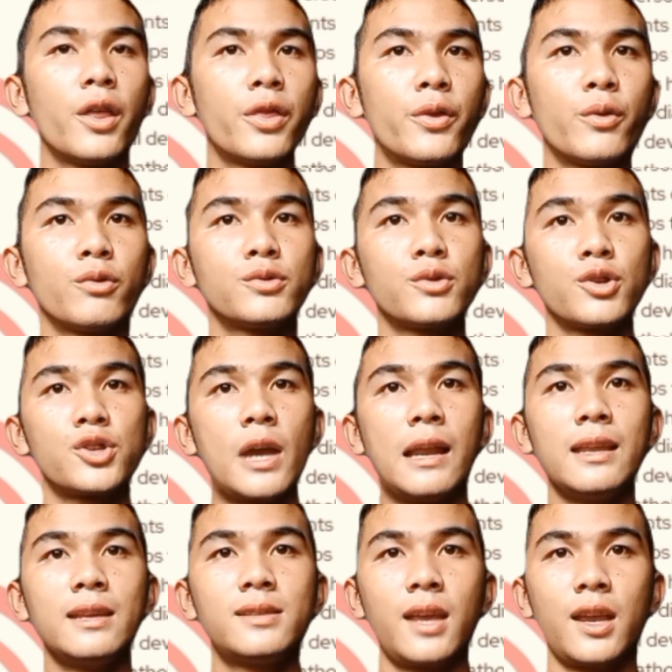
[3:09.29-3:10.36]
through
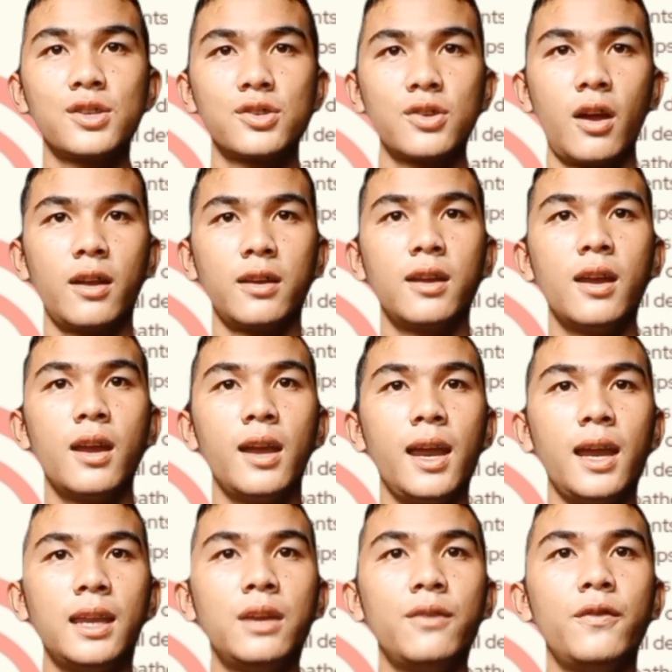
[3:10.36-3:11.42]
socialization,
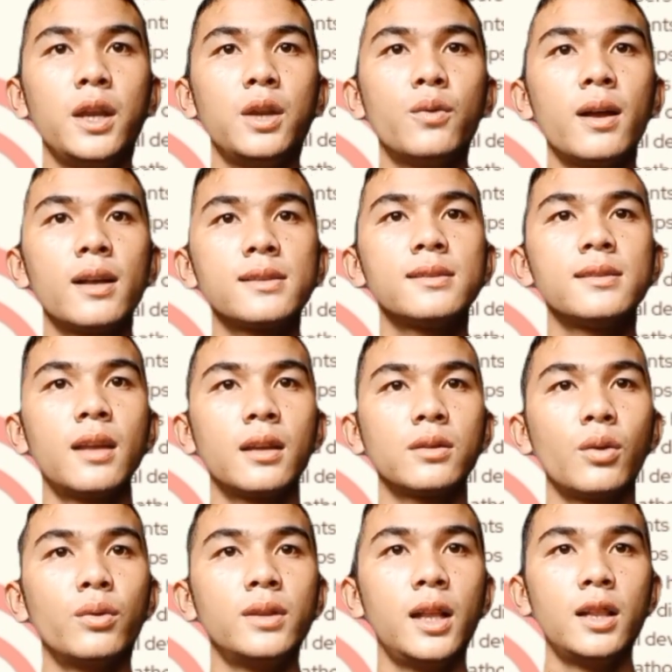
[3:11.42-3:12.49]
individuals not
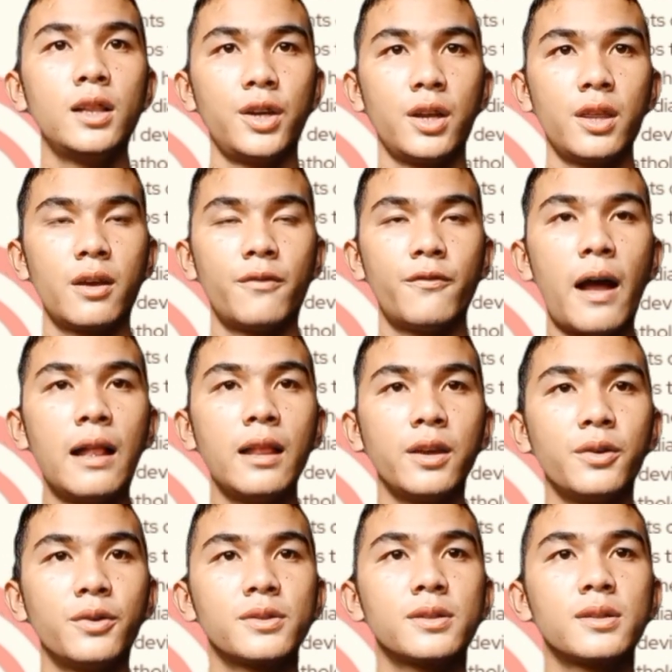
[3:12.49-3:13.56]
only learn the
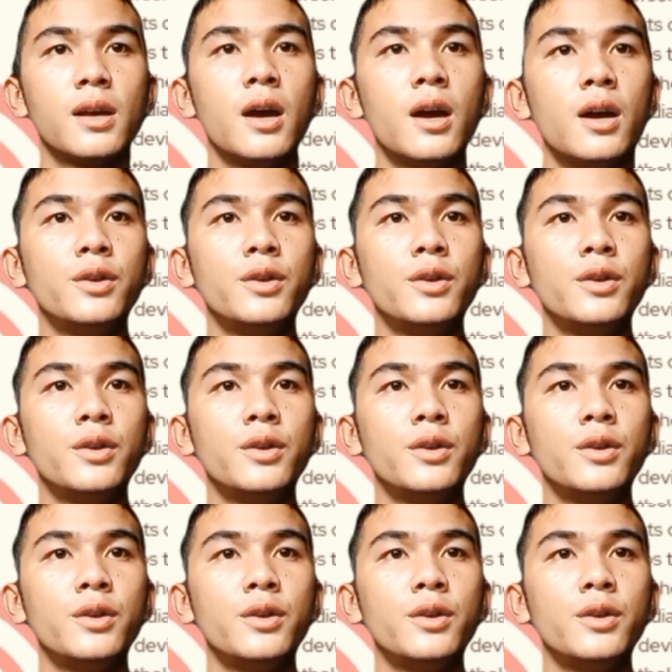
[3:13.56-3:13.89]
values,